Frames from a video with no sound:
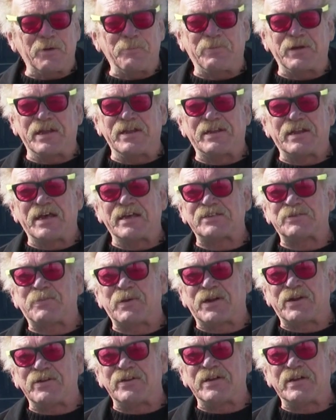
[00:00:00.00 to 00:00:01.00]
know, being dead's
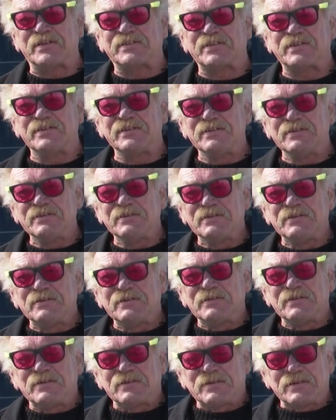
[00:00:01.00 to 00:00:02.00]
better than this.
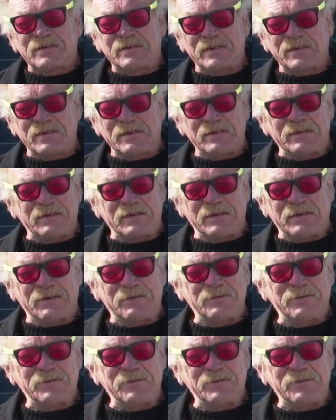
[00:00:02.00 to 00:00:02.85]
And uh,